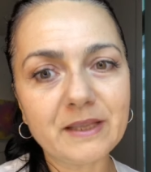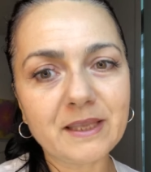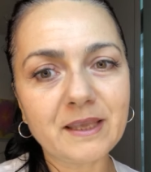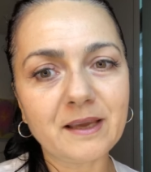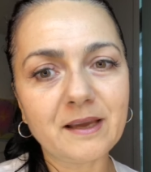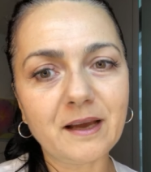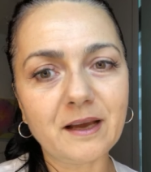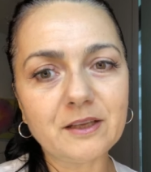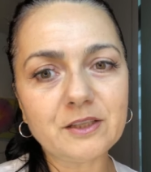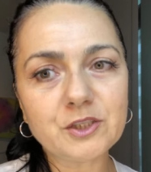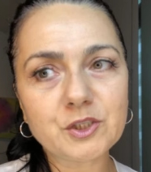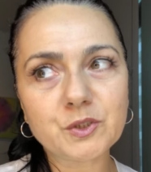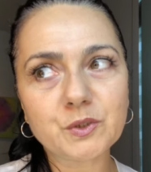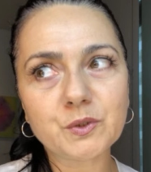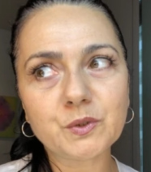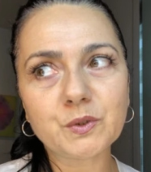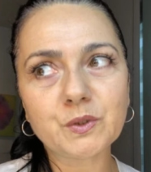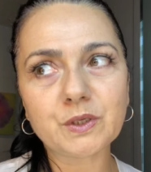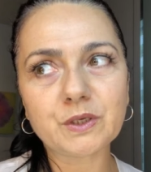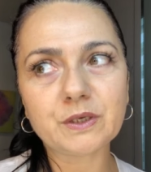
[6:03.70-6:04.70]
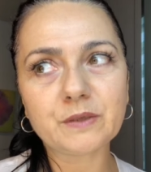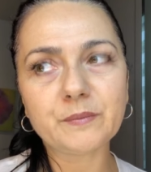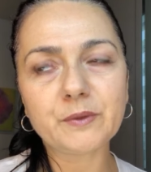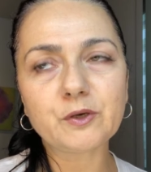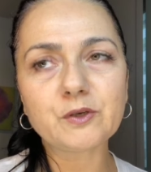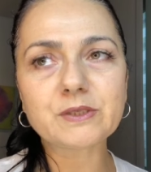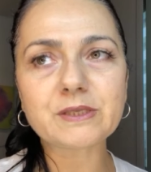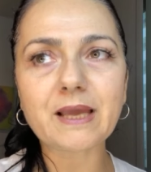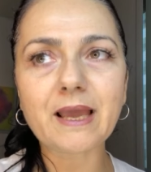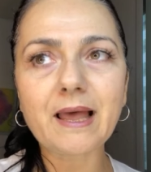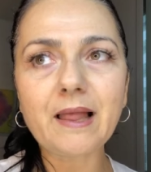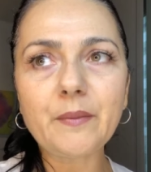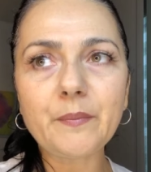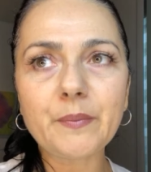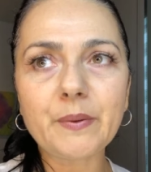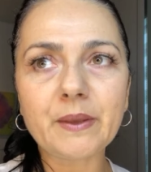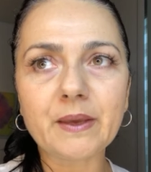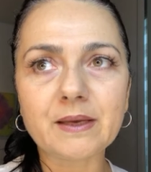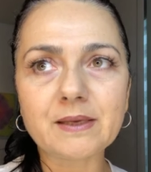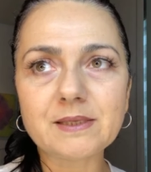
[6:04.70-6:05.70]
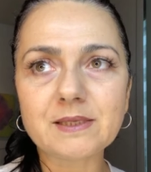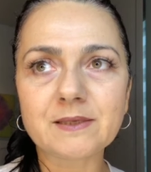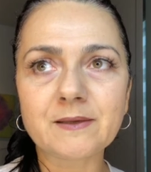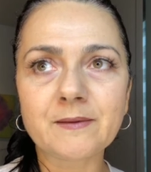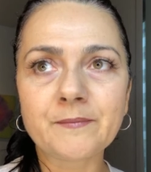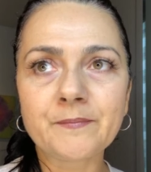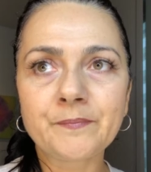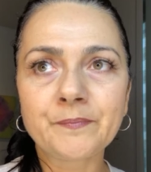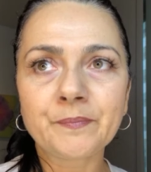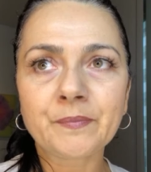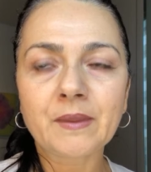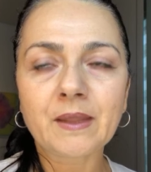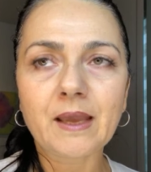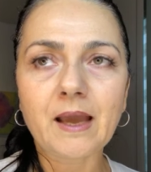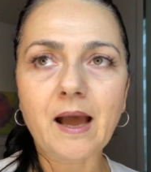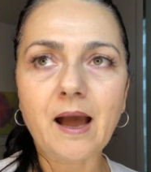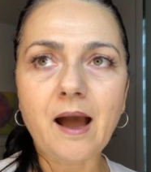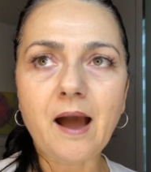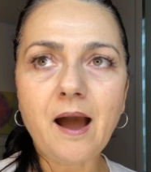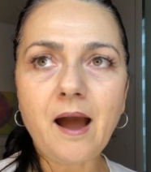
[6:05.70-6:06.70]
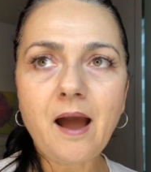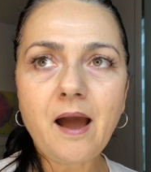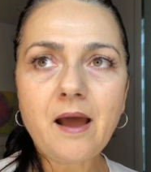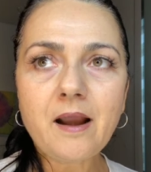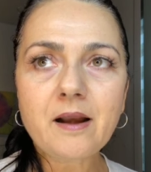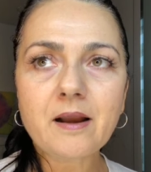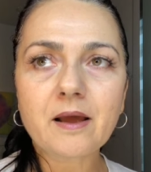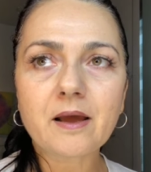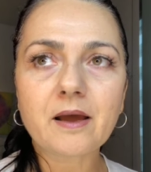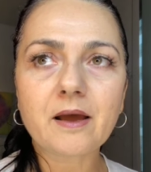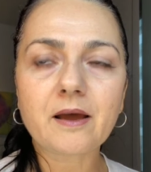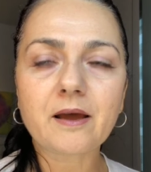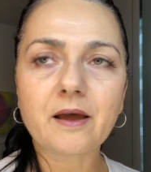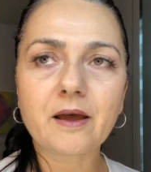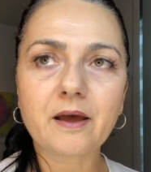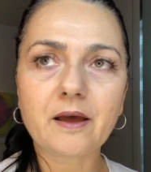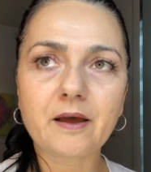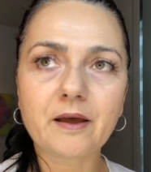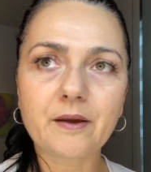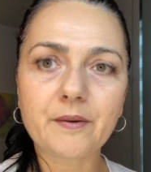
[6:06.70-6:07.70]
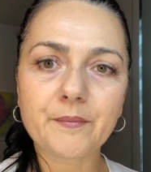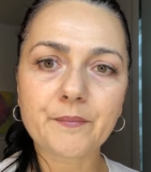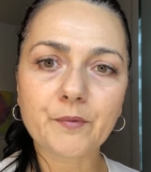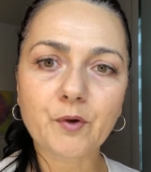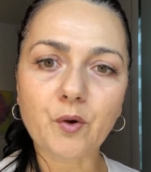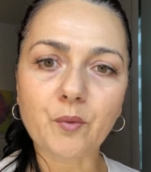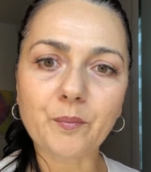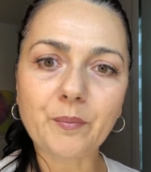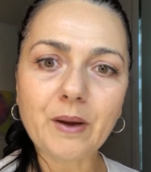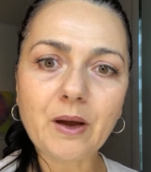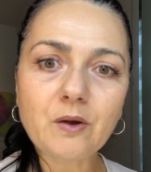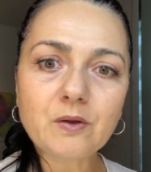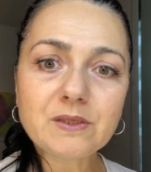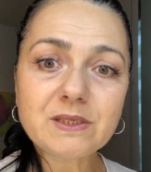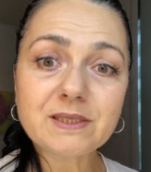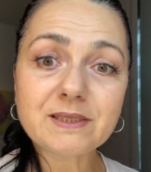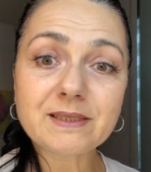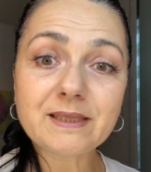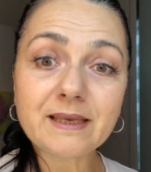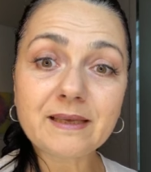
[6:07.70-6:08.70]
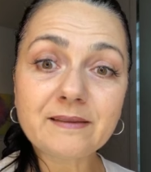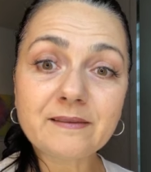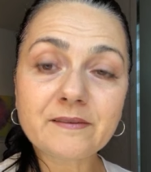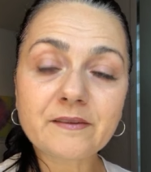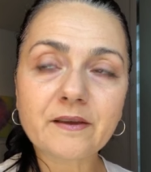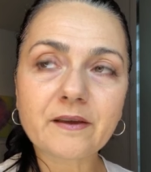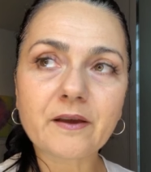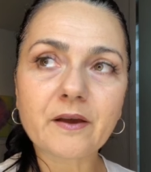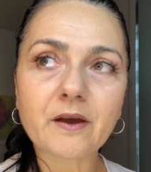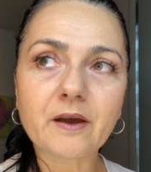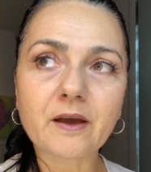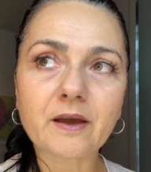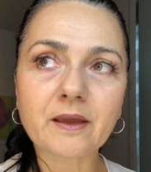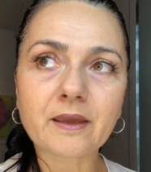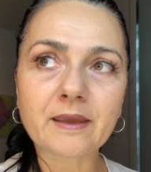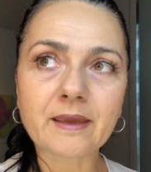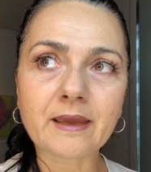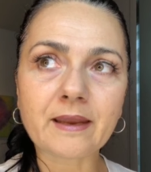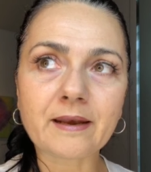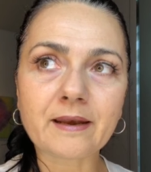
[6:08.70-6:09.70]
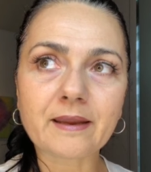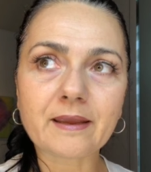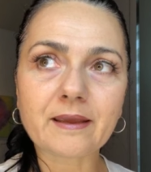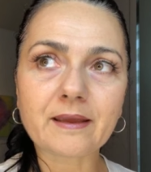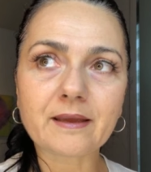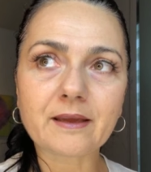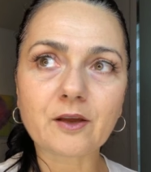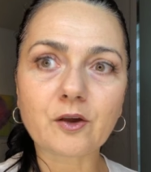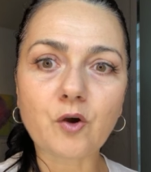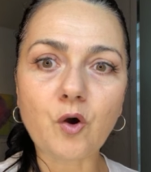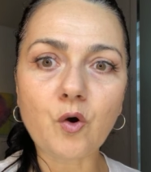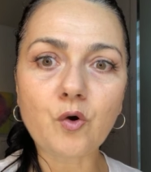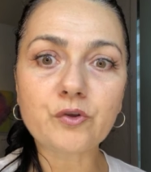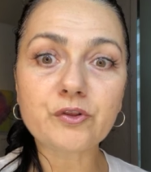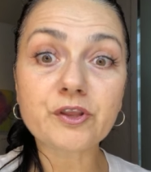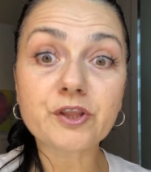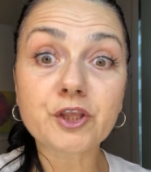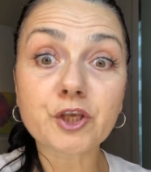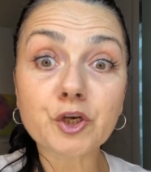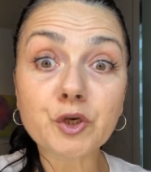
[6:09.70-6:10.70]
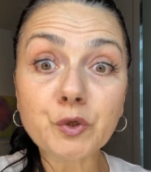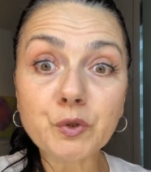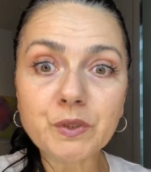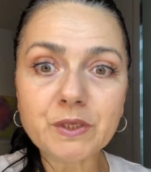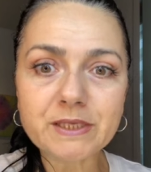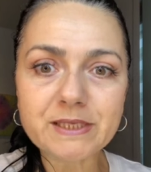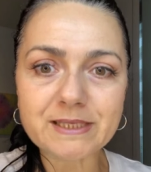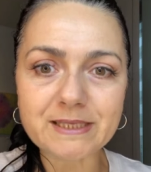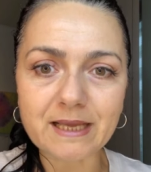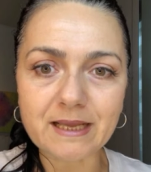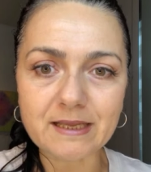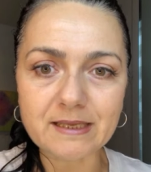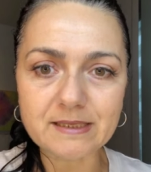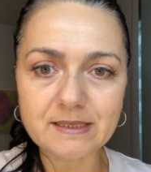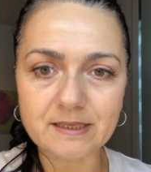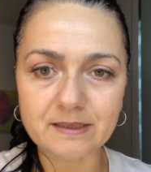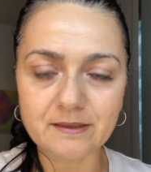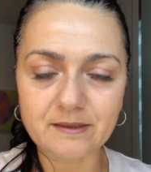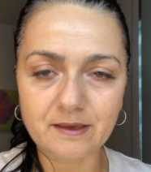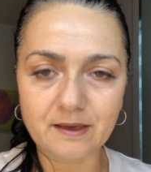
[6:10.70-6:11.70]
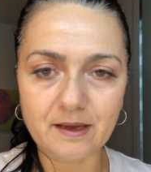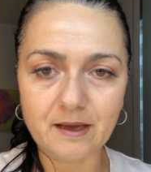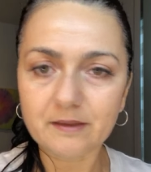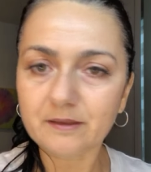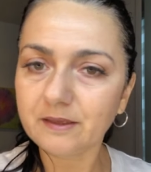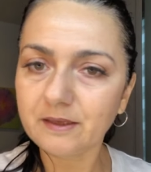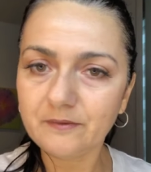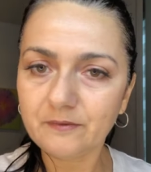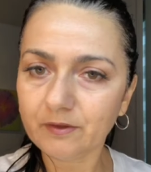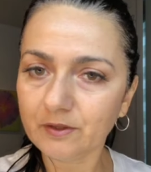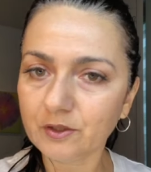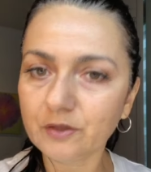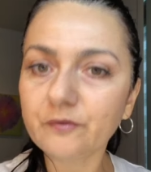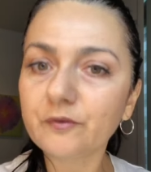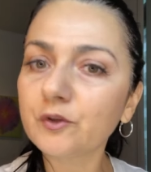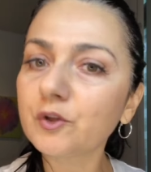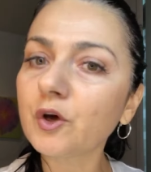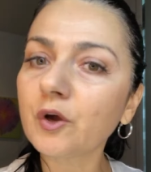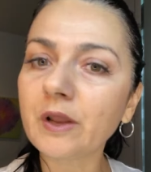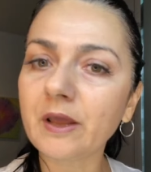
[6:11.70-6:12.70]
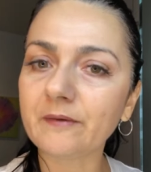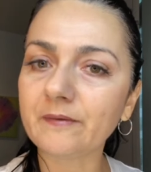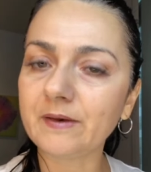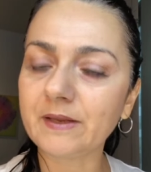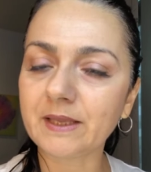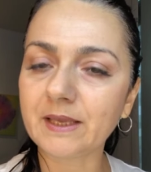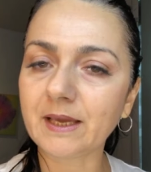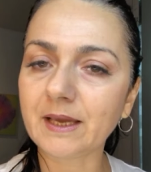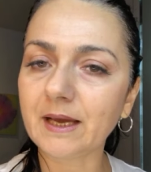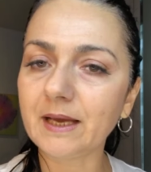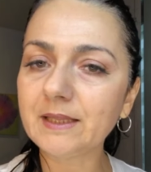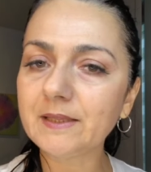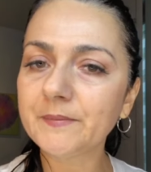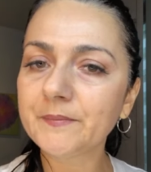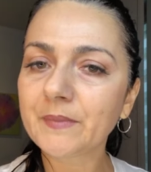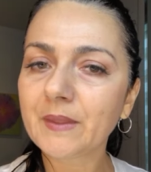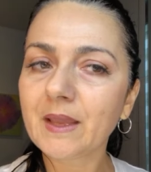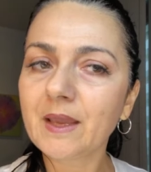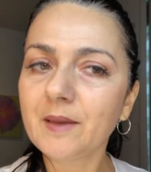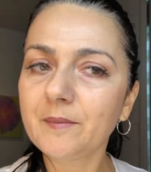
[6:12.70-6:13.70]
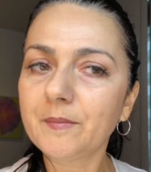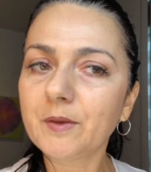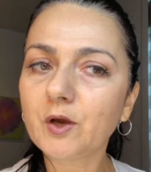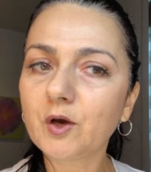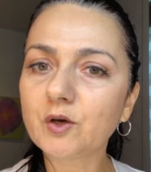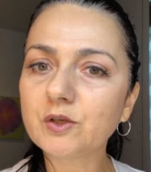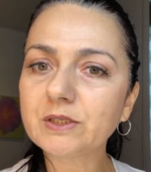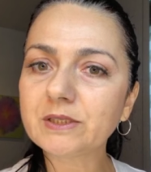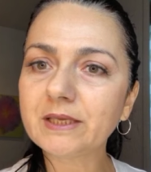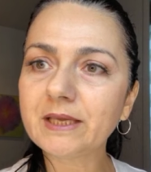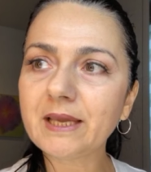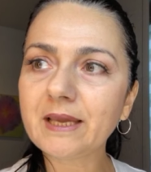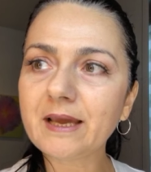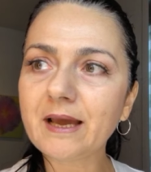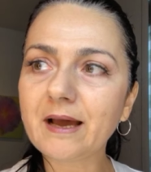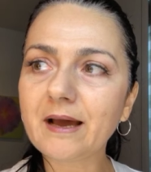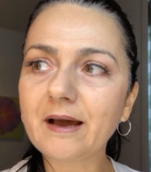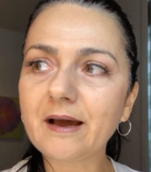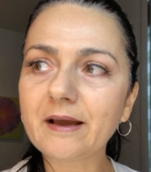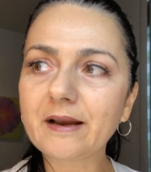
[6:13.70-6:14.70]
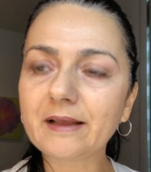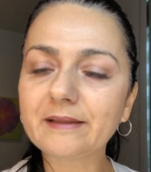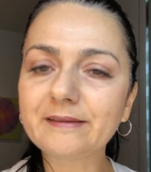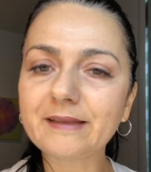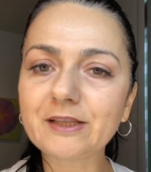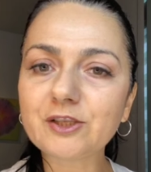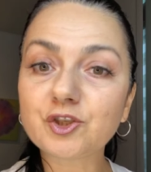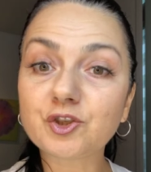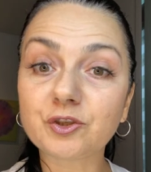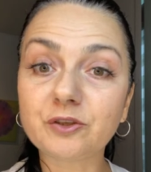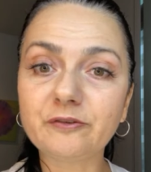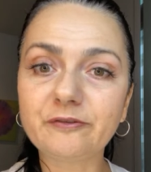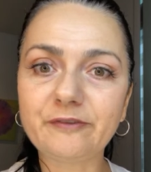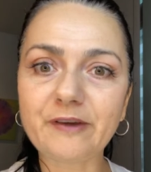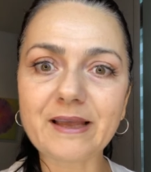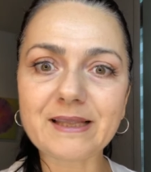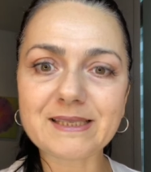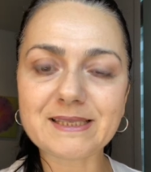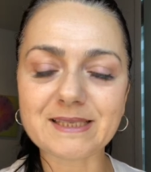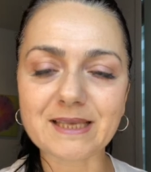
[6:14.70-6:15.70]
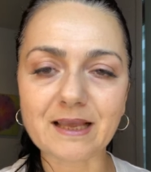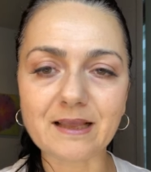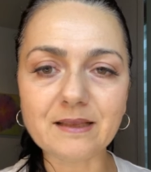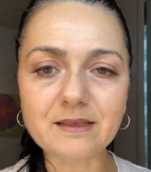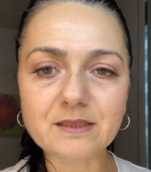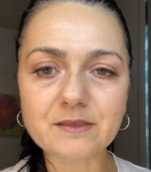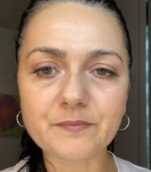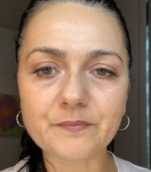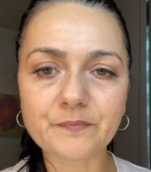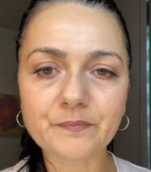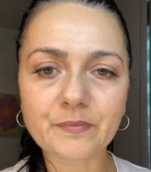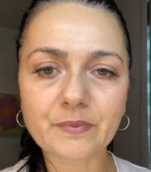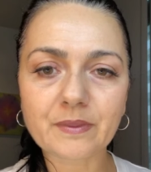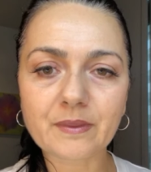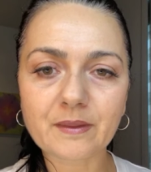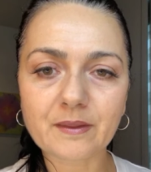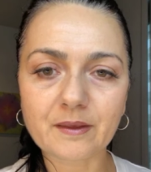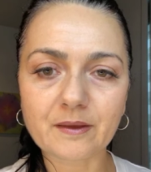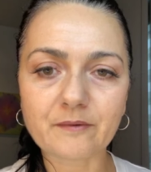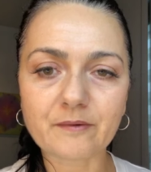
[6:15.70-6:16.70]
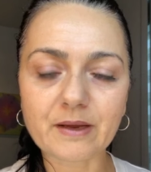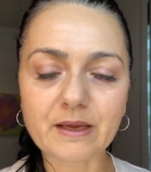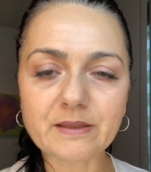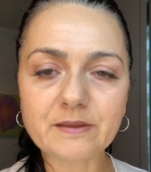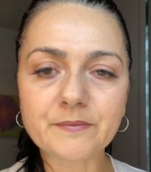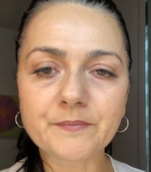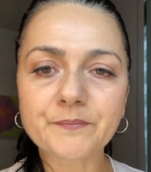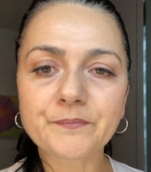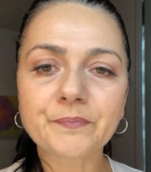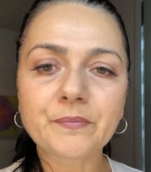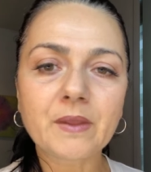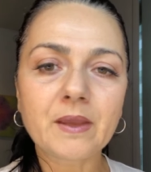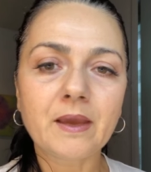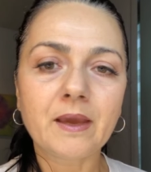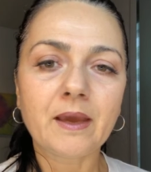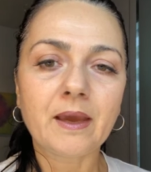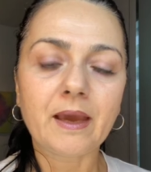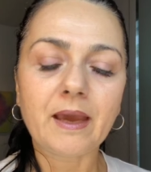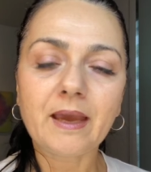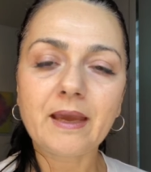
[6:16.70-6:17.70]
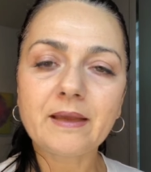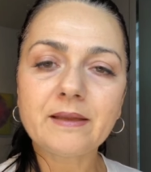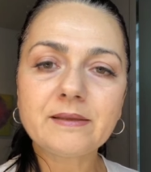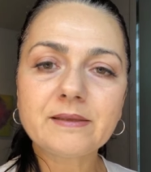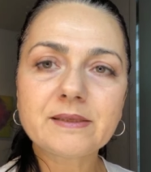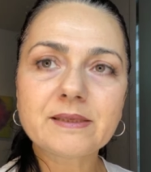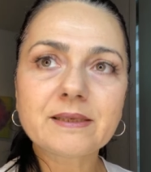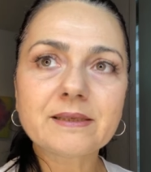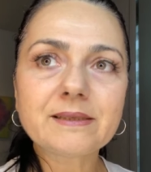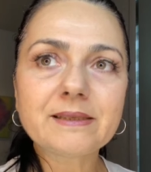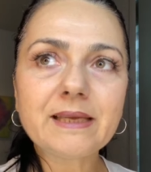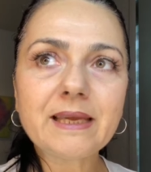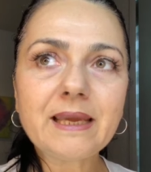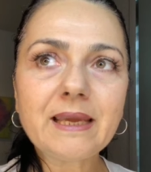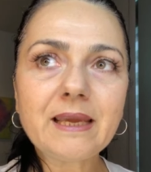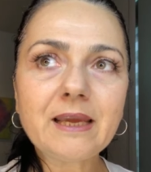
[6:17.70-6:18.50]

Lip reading: don't have to have leaky gut to because LPS are compounds that can go through the cells in the gut, even if you don't have a leaky gut, because they are attached to the fat cells, right?